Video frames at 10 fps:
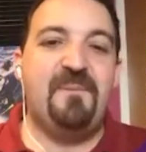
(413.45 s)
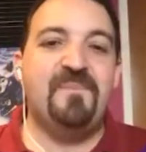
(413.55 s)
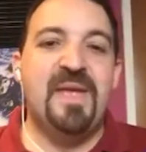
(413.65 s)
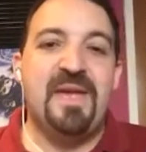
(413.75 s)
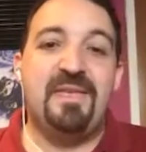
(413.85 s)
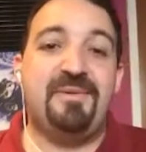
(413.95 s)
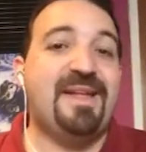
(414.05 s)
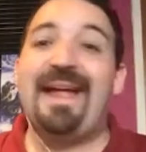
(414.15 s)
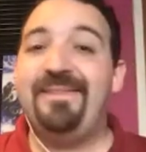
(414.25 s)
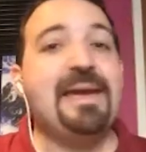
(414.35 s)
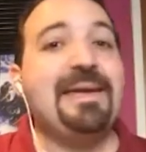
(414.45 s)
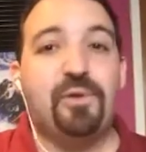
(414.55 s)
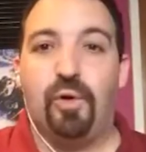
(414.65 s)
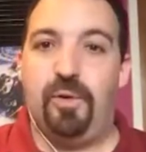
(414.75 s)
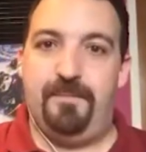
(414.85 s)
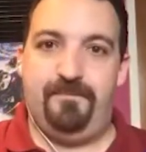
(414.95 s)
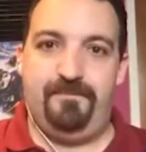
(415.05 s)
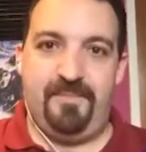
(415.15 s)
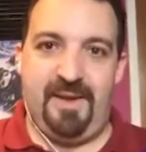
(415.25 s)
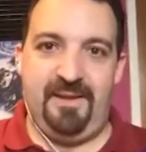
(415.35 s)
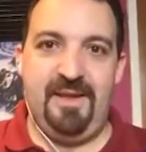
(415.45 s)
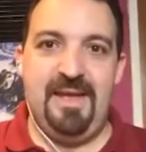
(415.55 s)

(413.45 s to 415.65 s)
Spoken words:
It has to come before everything,